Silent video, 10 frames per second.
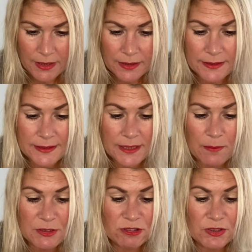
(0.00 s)
The
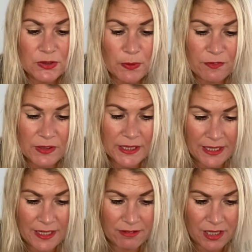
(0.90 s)
steps drew swiftly
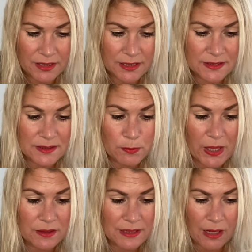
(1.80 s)
nearer and
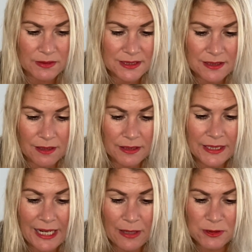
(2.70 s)
swelled out
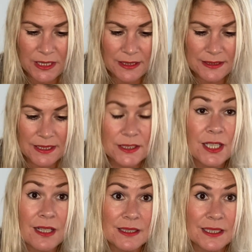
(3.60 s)
suddenly louder as they
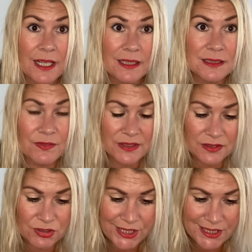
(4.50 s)
turned the end of the
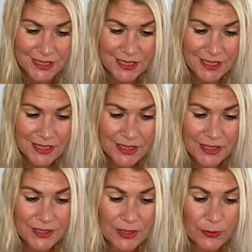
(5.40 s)
street.
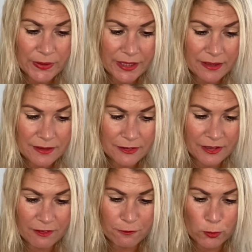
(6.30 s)
The lawyer,
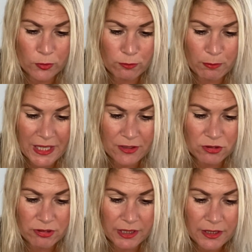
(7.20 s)
looking forth from the
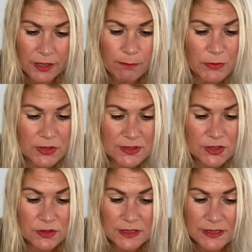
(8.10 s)
entry, could
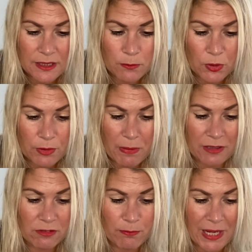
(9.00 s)
soon see what the
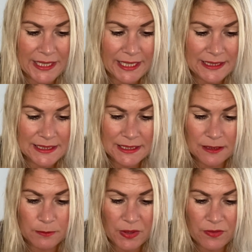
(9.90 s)
manner of man he had to
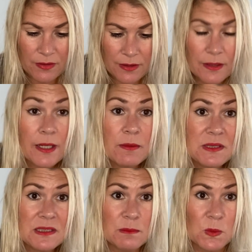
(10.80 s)
deal with. He
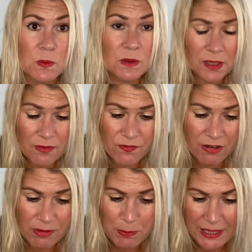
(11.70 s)
was small and
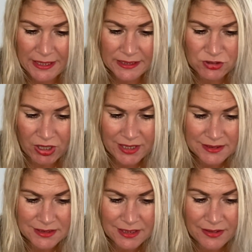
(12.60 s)
very plainly
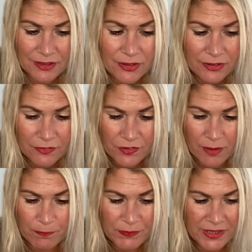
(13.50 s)
dressed, and the look of
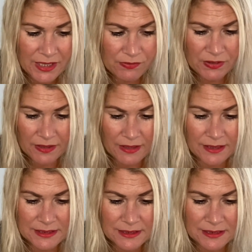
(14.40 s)
him, even at
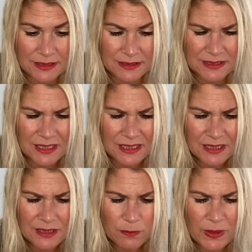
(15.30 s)
that distance,
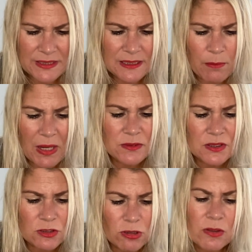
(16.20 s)
went somehow
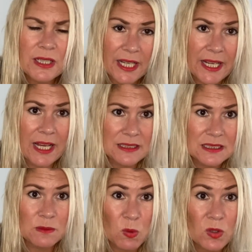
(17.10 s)
strongly against
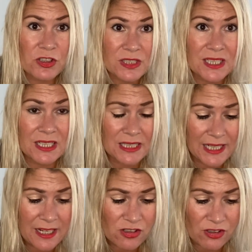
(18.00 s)
the watcher's
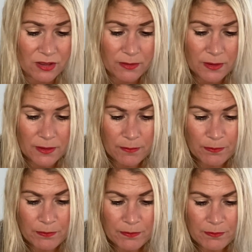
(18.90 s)
inclination.
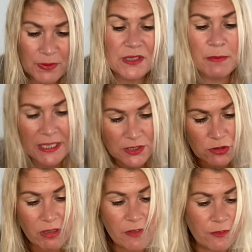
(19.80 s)
But he made
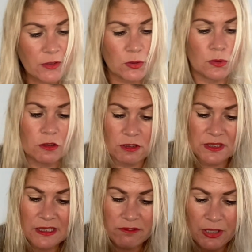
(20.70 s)
straight for the door,
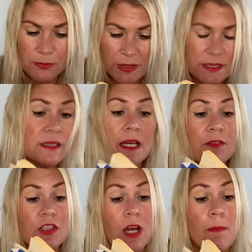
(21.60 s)
crossing the roadway to save
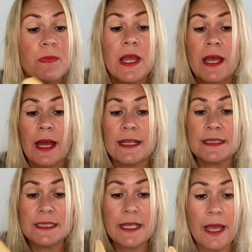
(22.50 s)
time, and
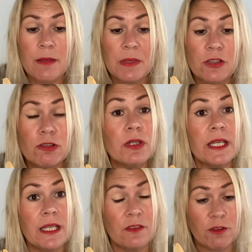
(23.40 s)
as he came he drew a
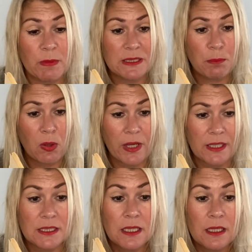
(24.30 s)
key from his
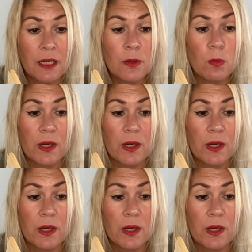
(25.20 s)
pocket, like one